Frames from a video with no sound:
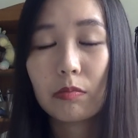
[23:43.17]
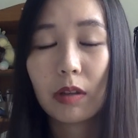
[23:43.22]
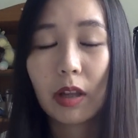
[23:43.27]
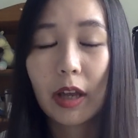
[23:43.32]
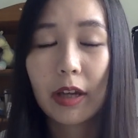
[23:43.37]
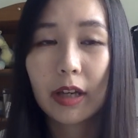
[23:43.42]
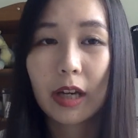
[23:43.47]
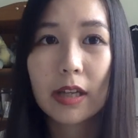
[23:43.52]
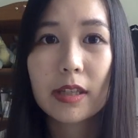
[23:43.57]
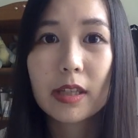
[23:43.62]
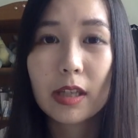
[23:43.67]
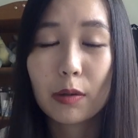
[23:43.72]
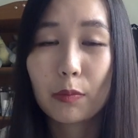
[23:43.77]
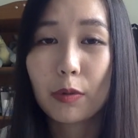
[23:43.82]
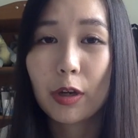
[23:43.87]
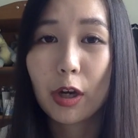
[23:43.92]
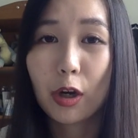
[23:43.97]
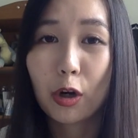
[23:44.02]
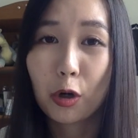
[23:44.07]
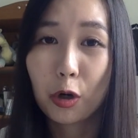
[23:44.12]
like I said,
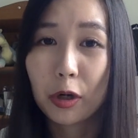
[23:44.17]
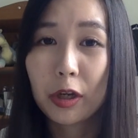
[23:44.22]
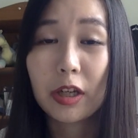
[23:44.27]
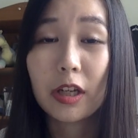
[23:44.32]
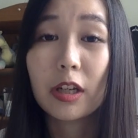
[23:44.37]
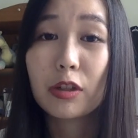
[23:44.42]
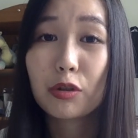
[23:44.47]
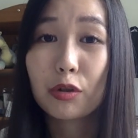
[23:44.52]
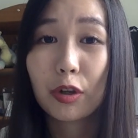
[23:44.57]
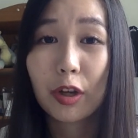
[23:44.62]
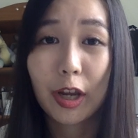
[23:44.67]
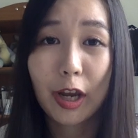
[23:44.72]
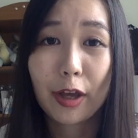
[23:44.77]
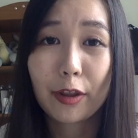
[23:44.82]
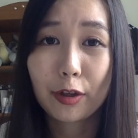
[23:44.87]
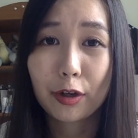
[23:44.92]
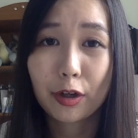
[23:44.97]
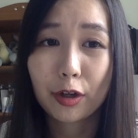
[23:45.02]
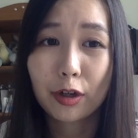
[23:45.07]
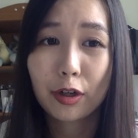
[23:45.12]
we are all in it
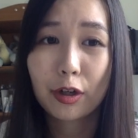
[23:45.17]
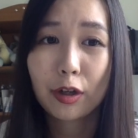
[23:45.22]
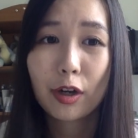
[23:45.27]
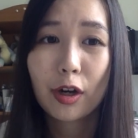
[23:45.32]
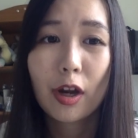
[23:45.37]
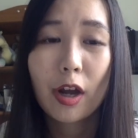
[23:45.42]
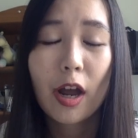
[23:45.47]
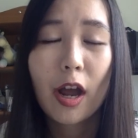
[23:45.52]
together.